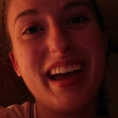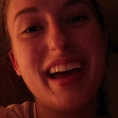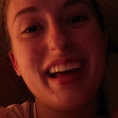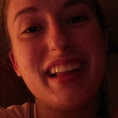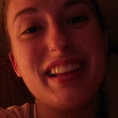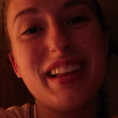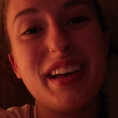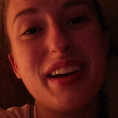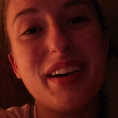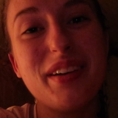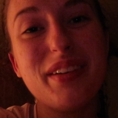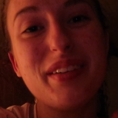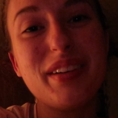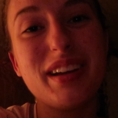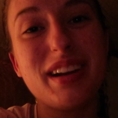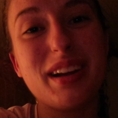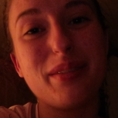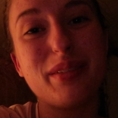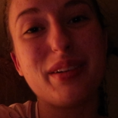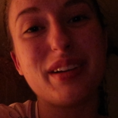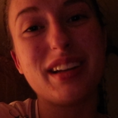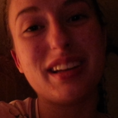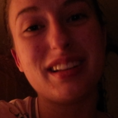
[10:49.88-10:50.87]
hello, and
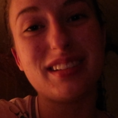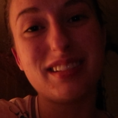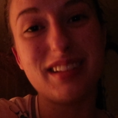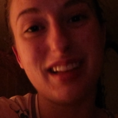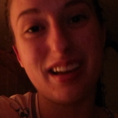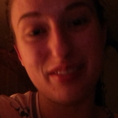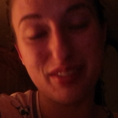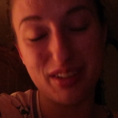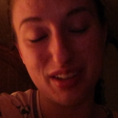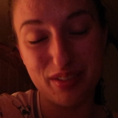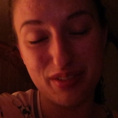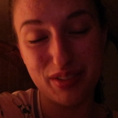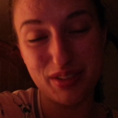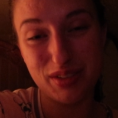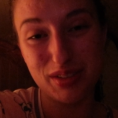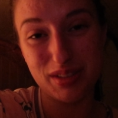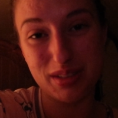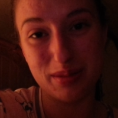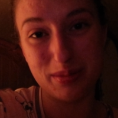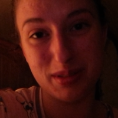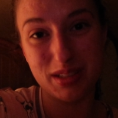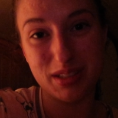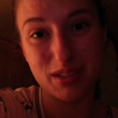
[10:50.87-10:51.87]
I would love it if you
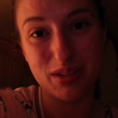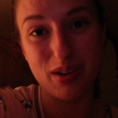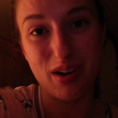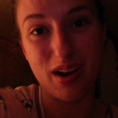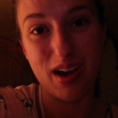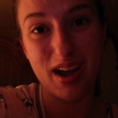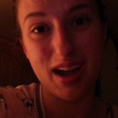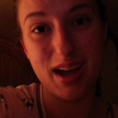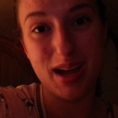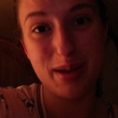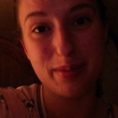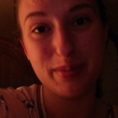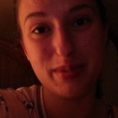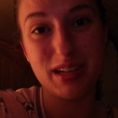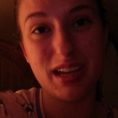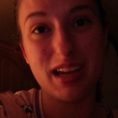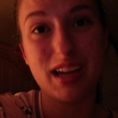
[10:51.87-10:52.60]
subscribed.